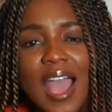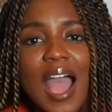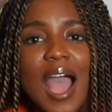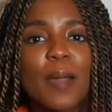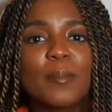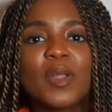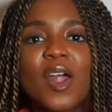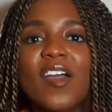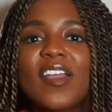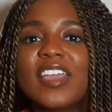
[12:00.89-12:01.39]

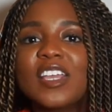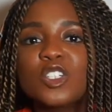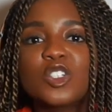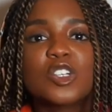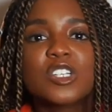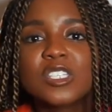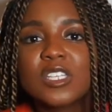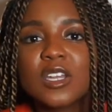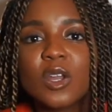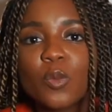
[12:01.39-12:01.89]
I'm not
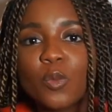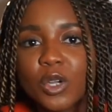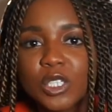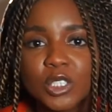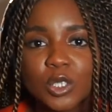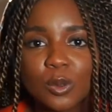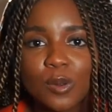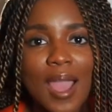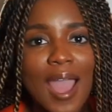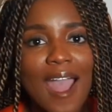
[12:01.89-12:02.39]
interested in
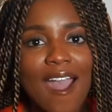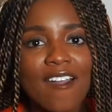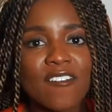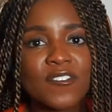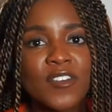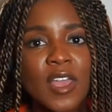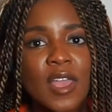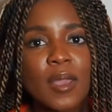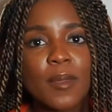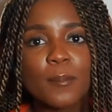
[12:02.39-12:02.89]
what you have
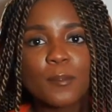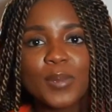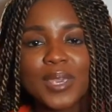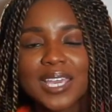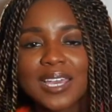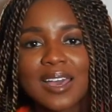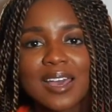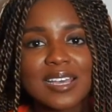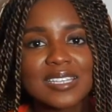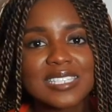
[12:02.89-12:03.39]

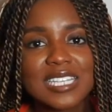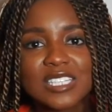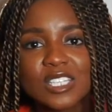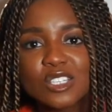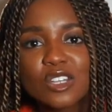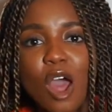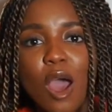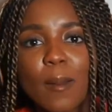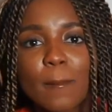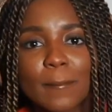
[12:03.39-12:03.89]
because it's
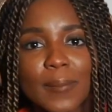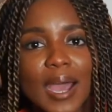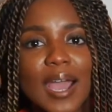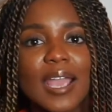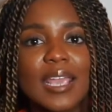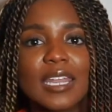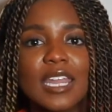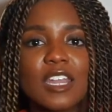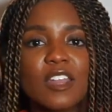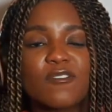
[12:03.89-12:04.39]
not
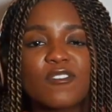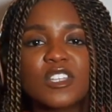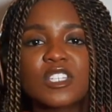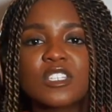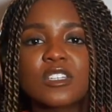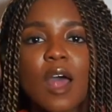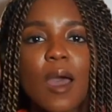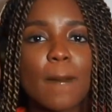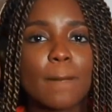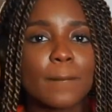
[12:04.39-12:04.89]
mine. And if it's
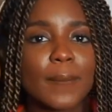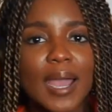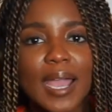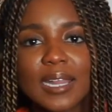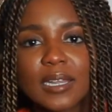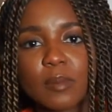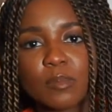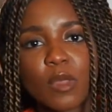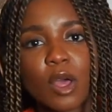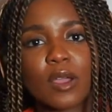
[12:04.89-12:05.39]
not
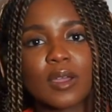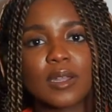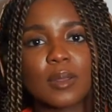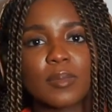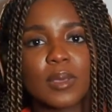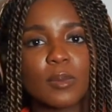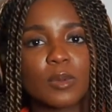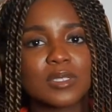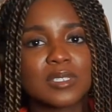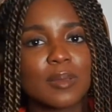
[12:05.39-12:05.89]
mine, I'm not going to
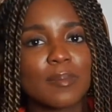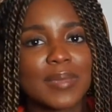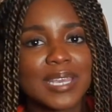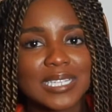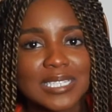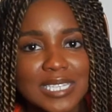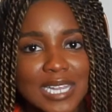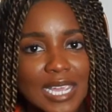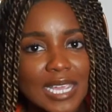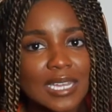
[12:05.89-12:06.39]
be able to
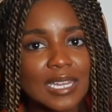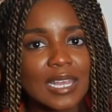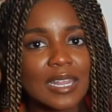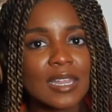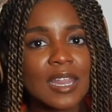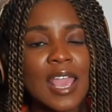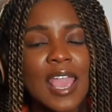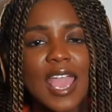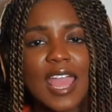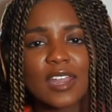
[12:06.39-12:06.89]
maintain it. And
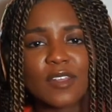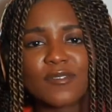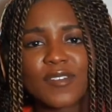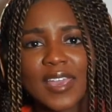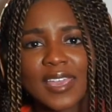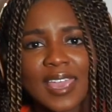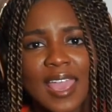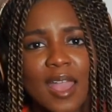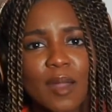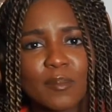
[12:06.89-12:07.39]
if I
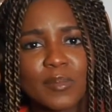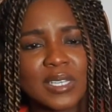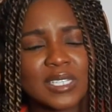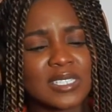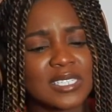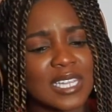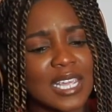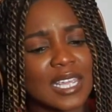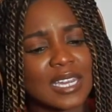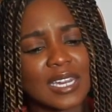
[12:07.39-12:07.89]
can't
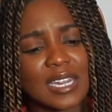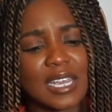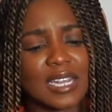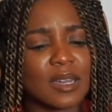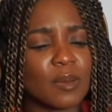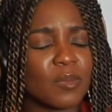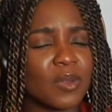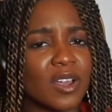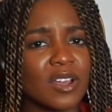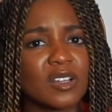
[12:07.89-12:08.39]
maintain it and
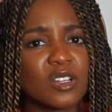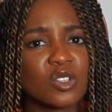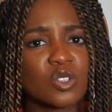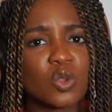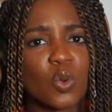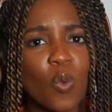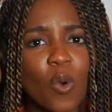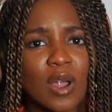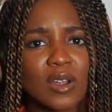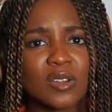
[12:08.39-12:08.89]
I'm going to
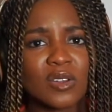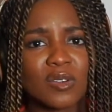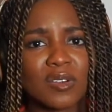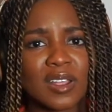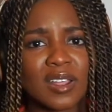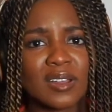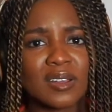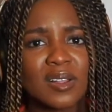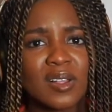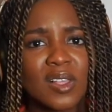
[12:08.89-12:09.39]
squander
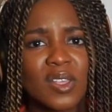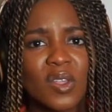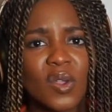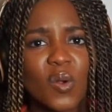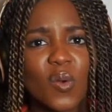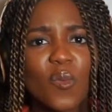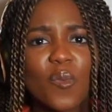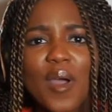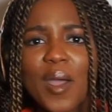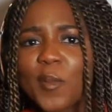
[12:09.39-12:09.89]
it,
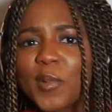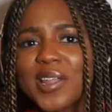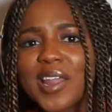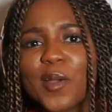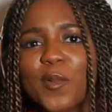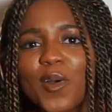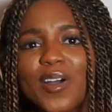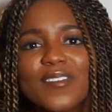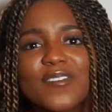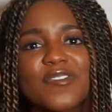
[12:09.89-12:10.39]
why would
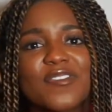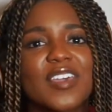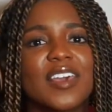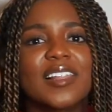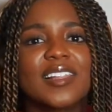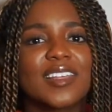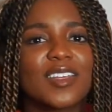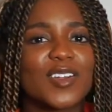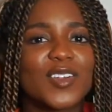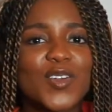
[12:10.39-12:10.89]
I want
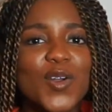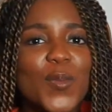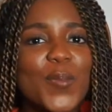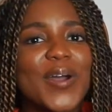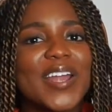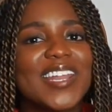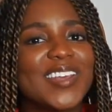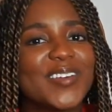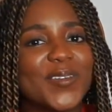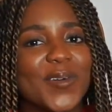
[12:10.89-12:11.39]
failure?
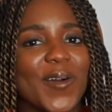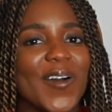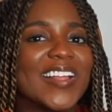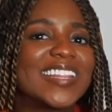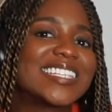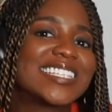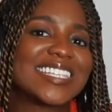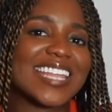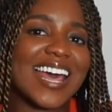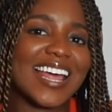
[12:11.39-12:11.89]
Nobody
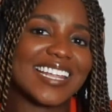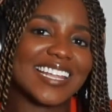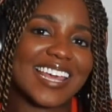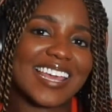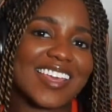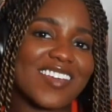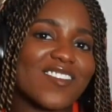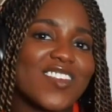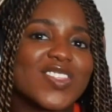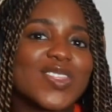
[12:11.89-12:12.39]
wants that, like,
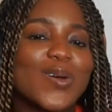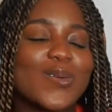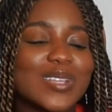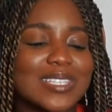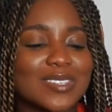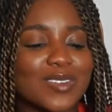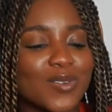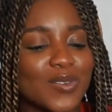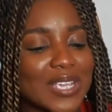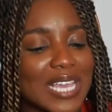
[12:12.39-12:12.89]
even though
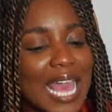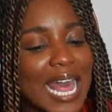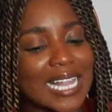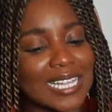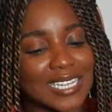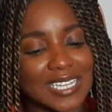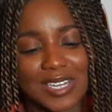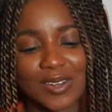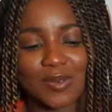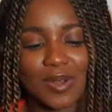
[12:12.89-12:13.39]
it's a
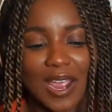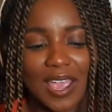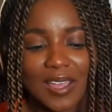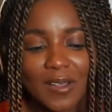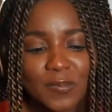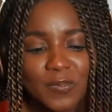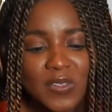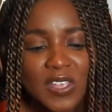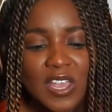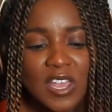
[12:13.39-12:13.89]
reality, right?
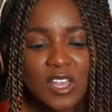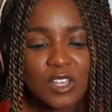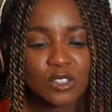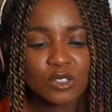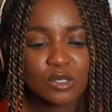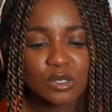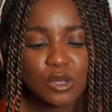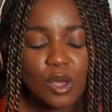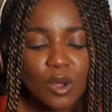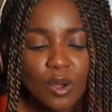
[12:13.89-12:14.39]

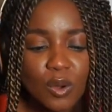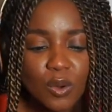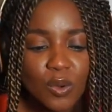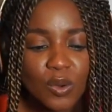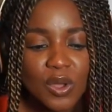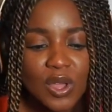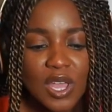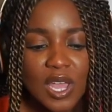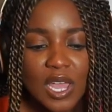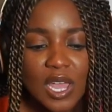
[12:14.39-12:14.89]
So